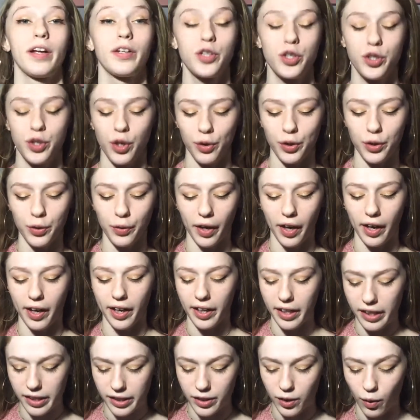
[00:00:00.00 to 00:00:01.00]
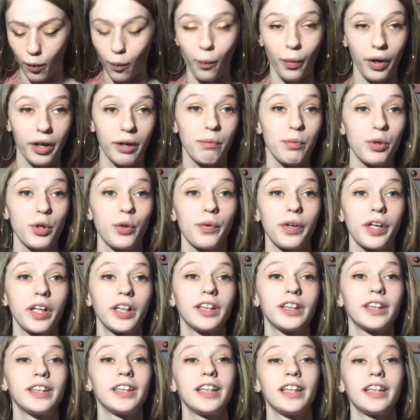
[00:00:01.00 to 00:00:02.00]
show you guys what I'm
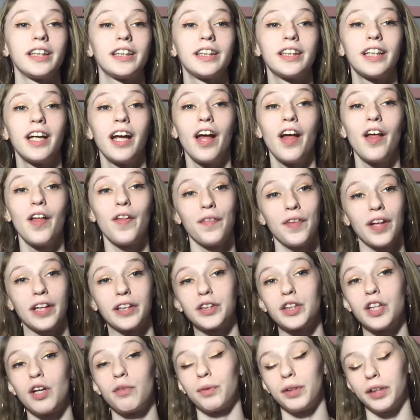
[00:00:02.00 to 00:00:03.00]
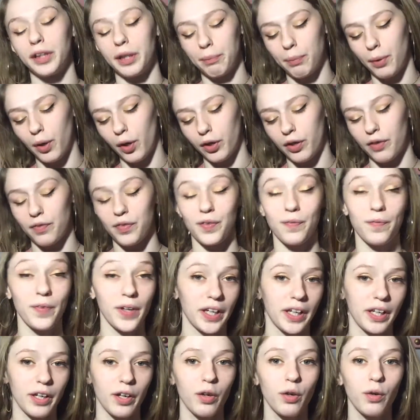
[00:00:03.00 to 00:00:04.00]
doing, since that's not really part of the
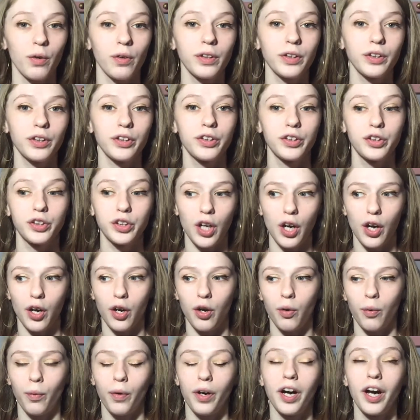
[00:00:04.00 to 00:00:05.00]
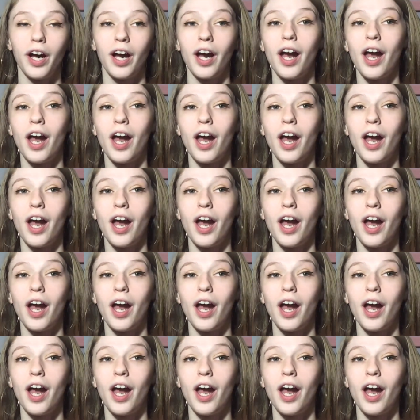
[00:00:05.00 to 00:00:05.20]
video. So